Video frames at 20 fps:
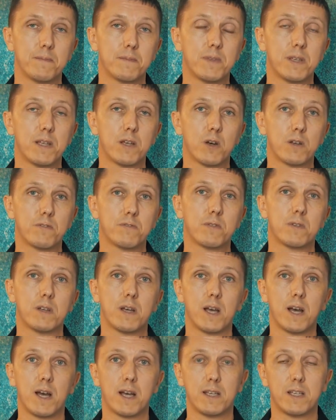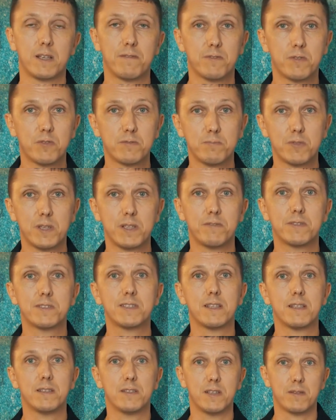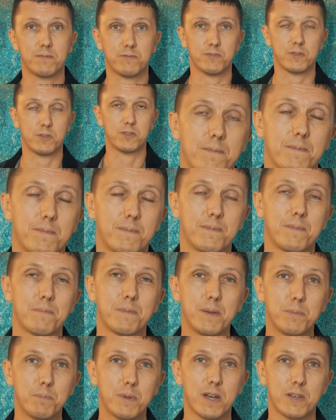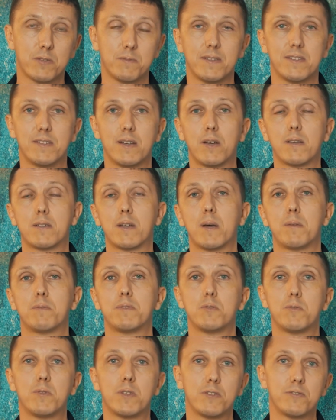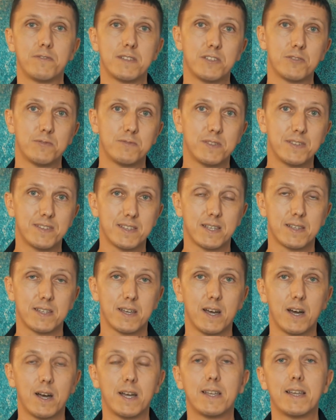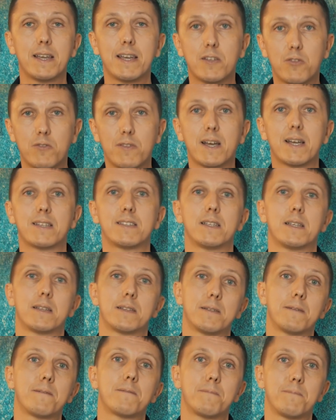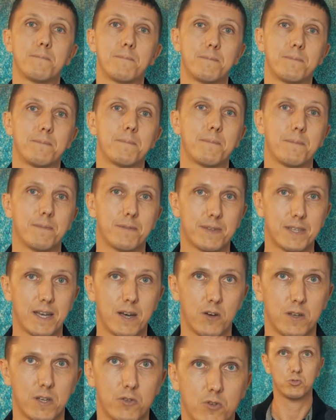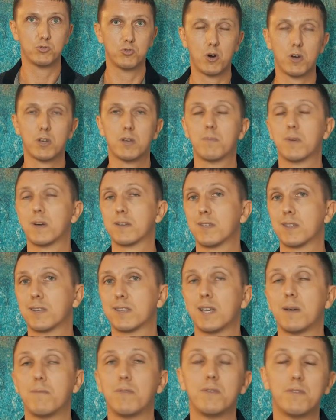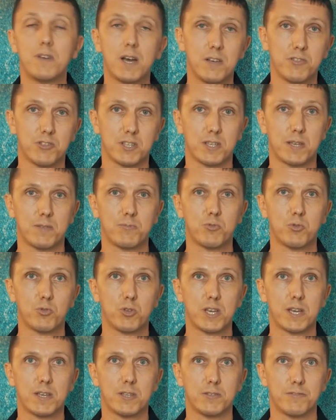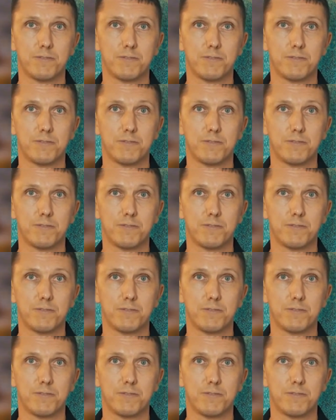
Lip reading: They offer a high level of privacy and comfort. Apartments are an optimal investment and a highly liquid asset. Now I will talk about the types of housing in Phuket.